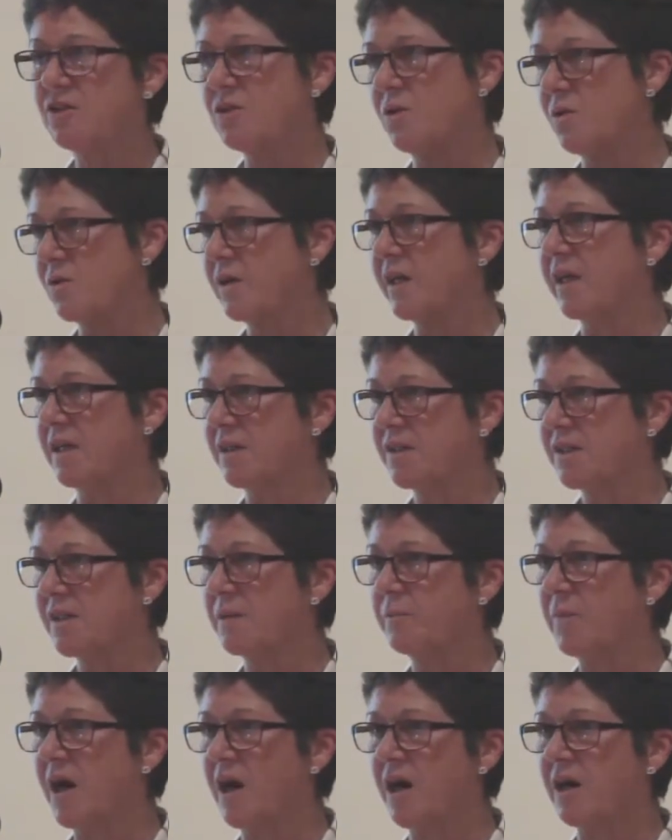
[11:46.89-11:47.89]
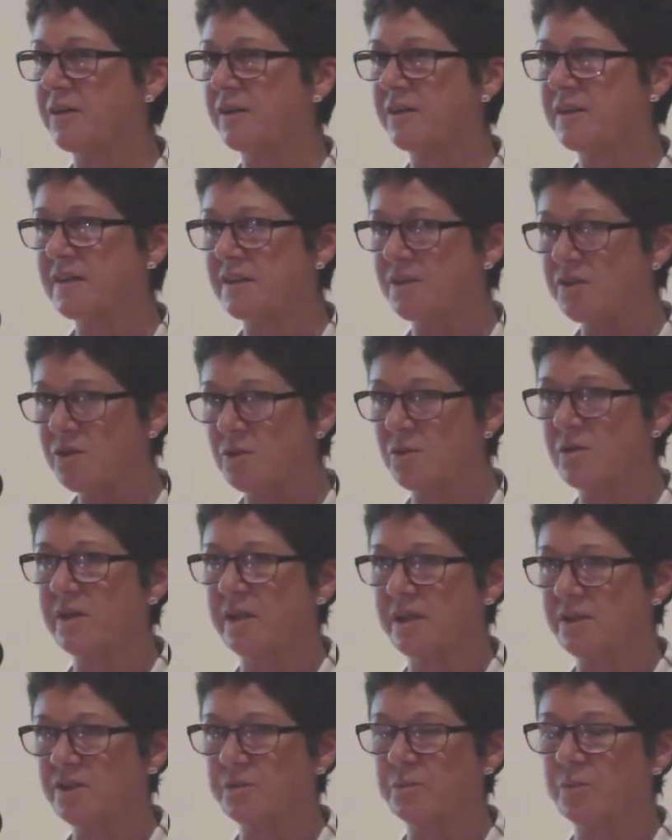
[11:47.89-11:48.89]
talking to the partners and
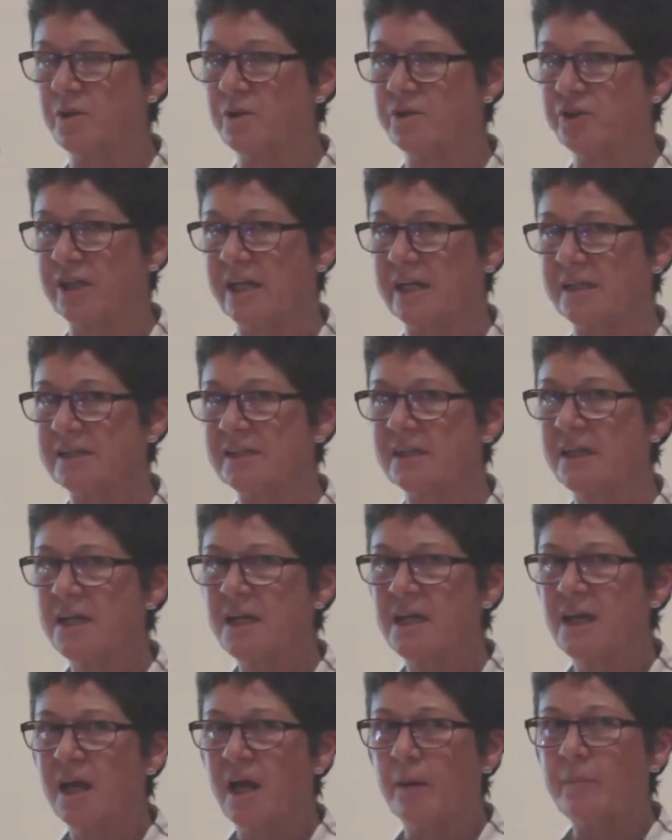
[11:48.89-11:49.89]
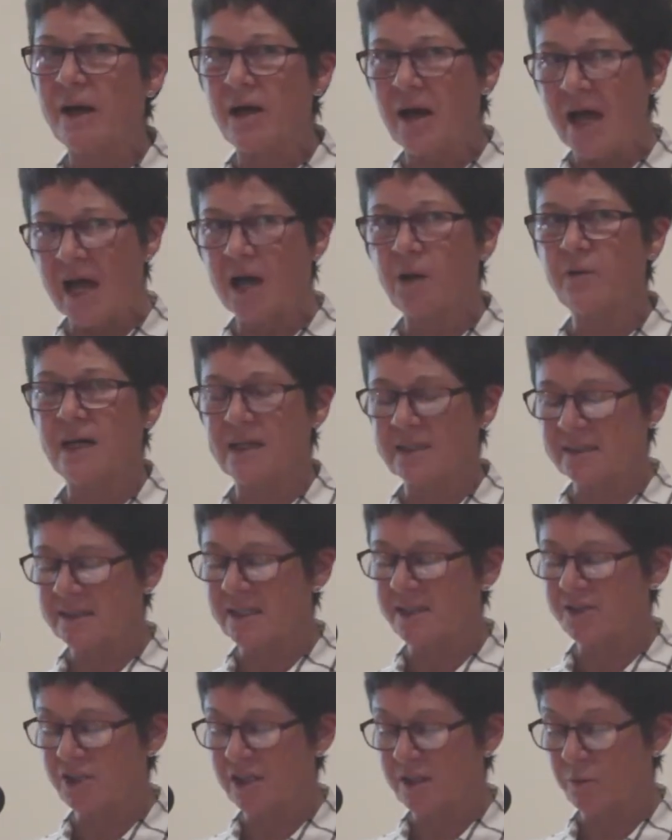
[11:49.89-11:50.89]
talking to projects about how that's
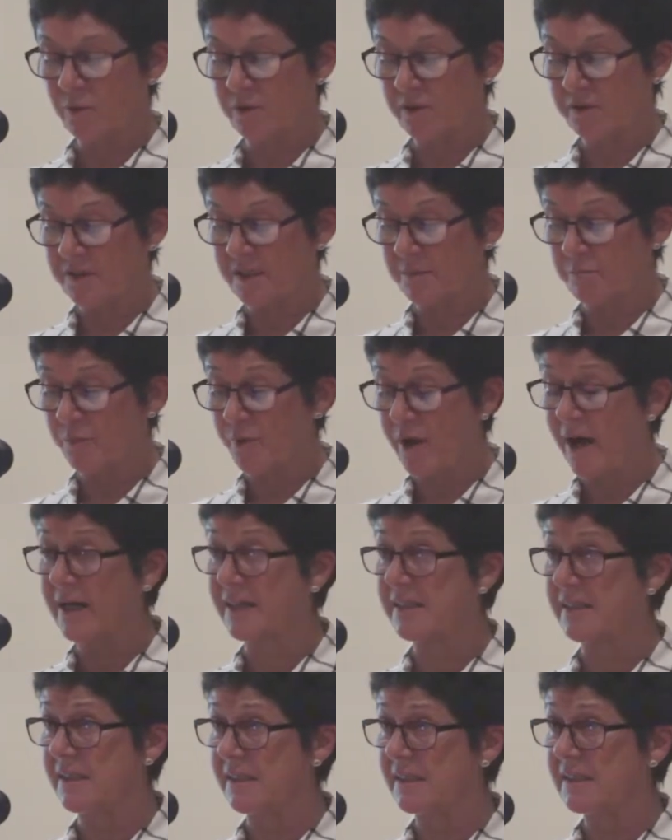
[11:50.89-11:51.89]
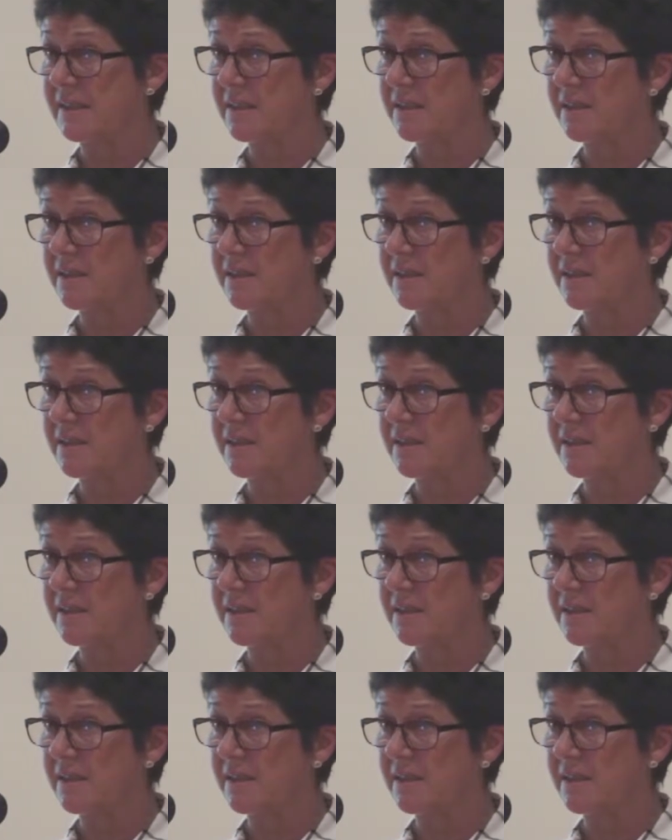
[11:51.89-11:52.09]
actually worked in practice.